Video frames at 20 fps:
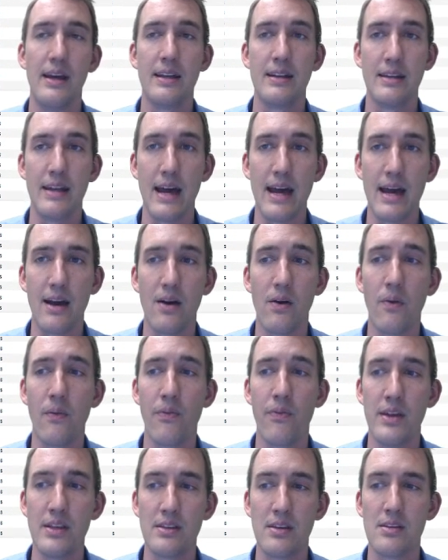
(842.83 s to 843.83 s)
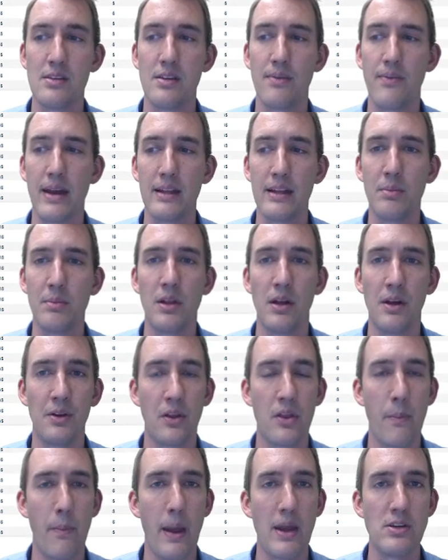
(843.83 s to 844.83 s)
Now, this is available under
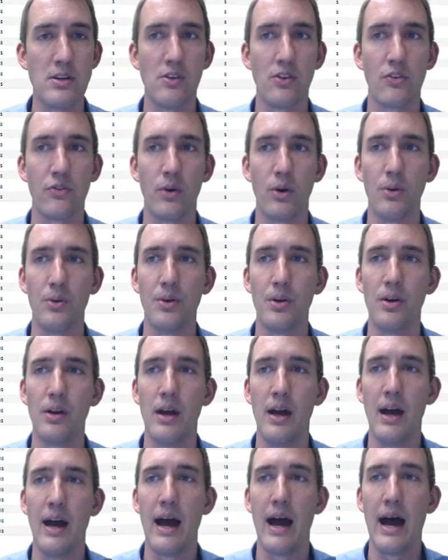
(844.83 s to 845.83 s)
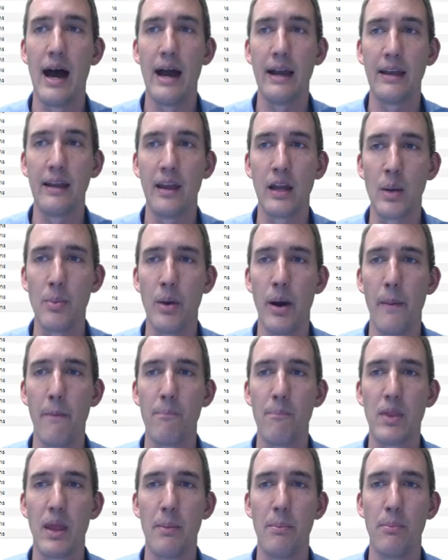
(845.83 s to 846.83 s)
the patient's folder. I can come
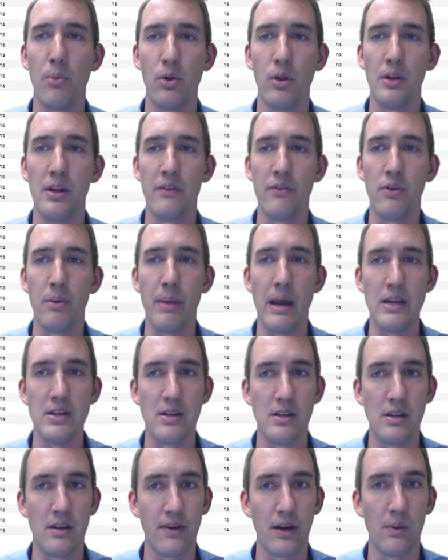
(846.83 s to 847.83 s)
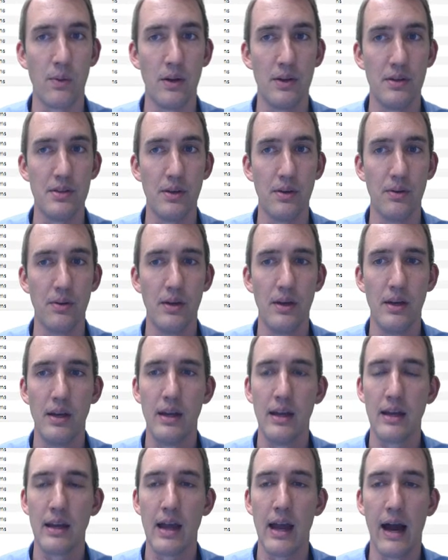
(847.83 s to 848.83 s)
up and pull a different patient if I want to.
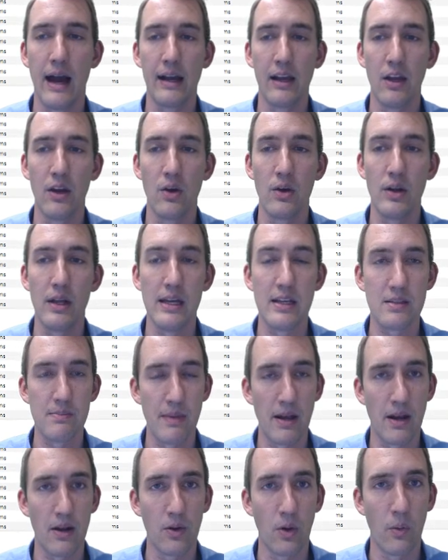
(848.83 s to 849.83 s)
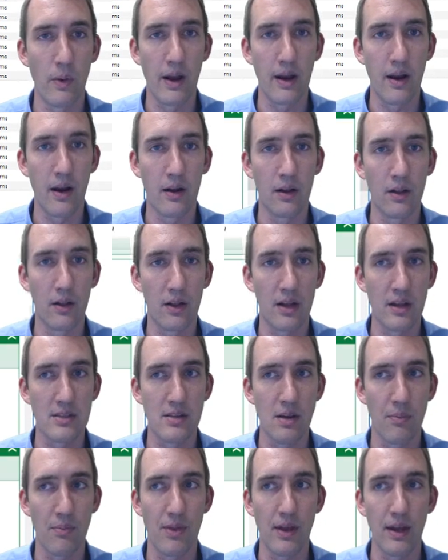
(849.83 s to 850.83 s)
Okay, I can go to his medical record and look at
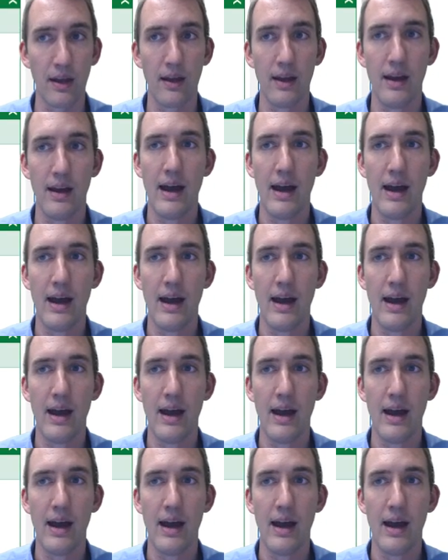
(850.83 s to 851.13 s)
something.